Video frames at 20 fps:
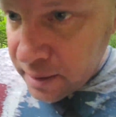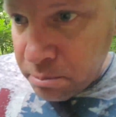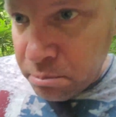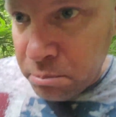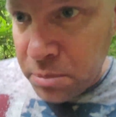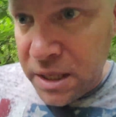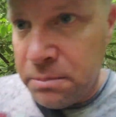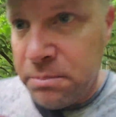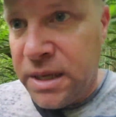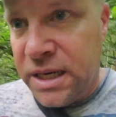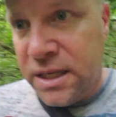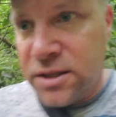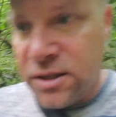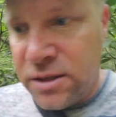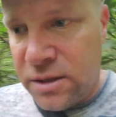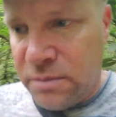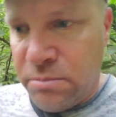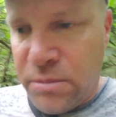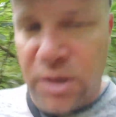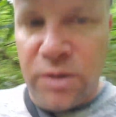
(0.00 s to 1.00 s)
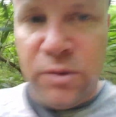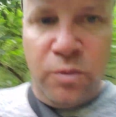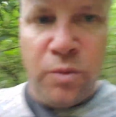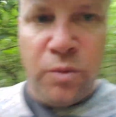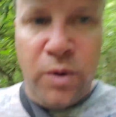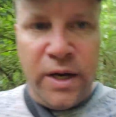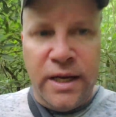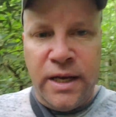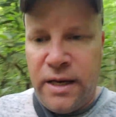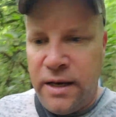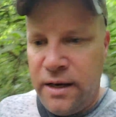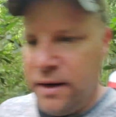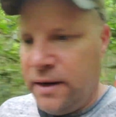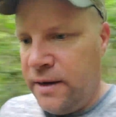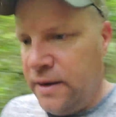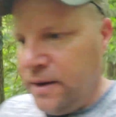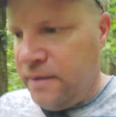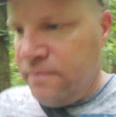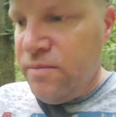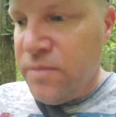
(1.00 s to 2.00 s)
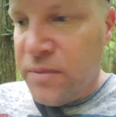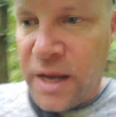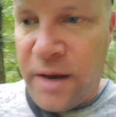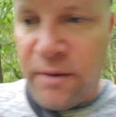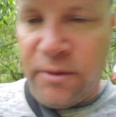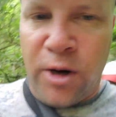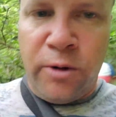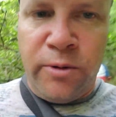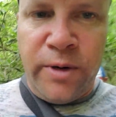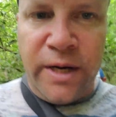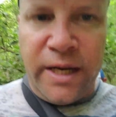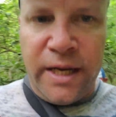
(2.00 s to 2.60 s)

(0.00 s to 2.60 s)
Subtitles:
bit by something on the way. I've already